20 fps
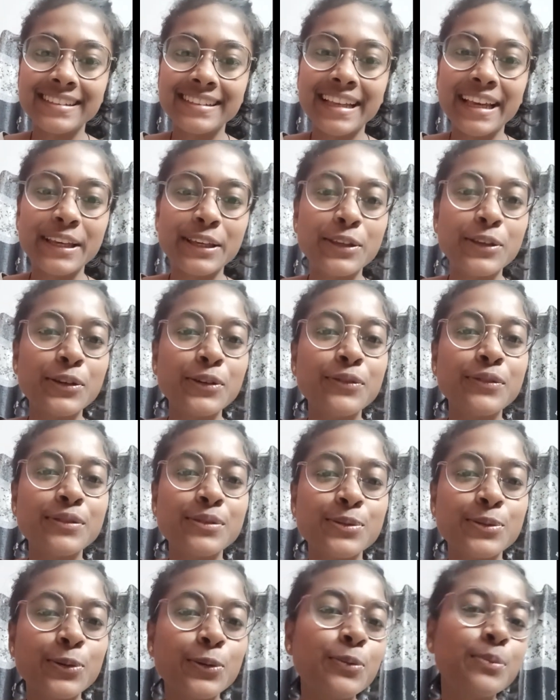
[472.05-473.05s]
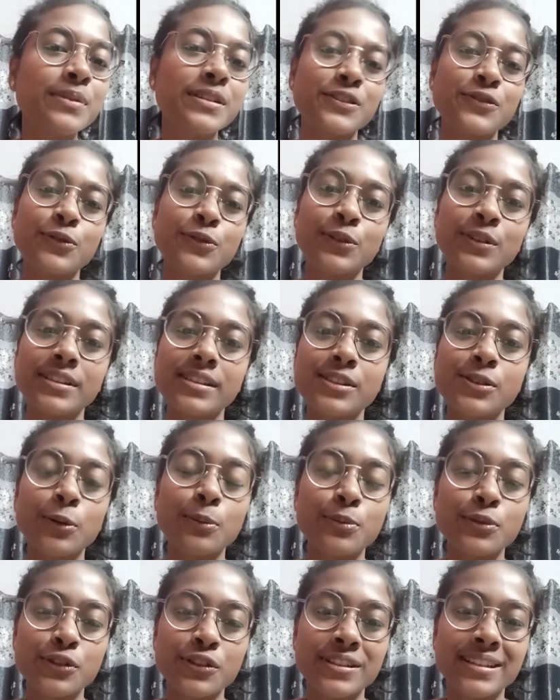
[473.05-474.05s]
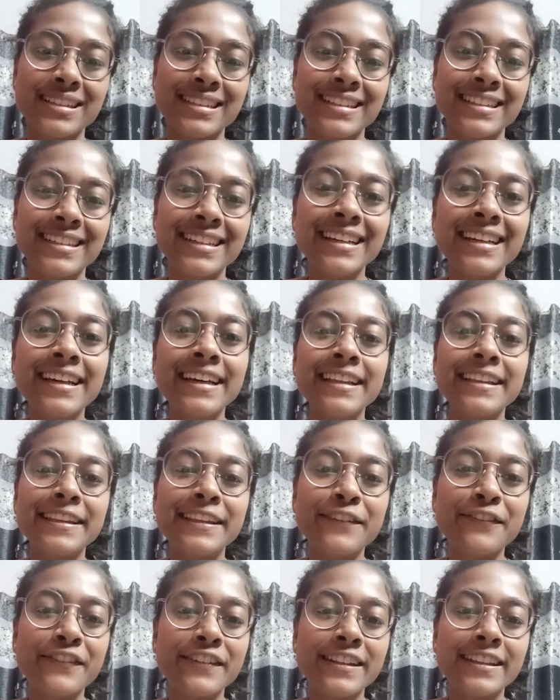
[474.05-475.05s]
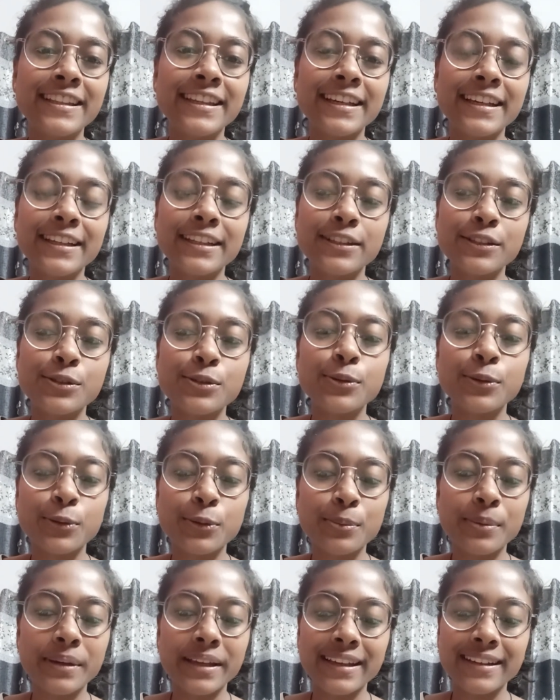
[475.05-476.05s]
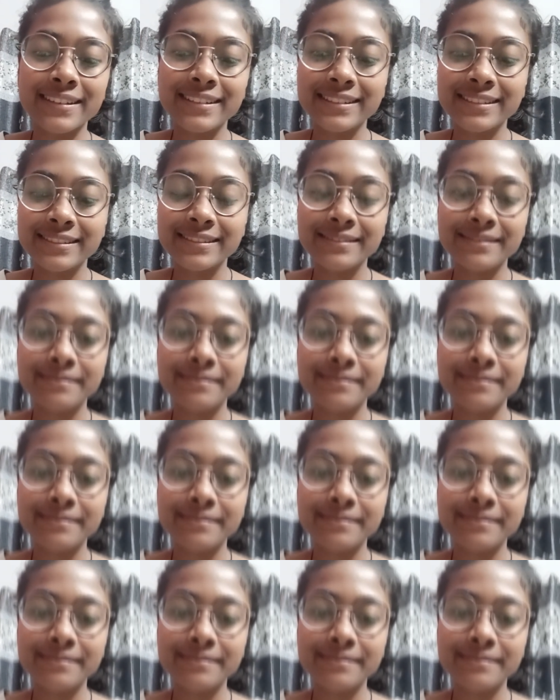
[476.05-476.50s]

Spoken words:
Thank you so much for this opportunity, Divyadi and Sonu Bhaiya.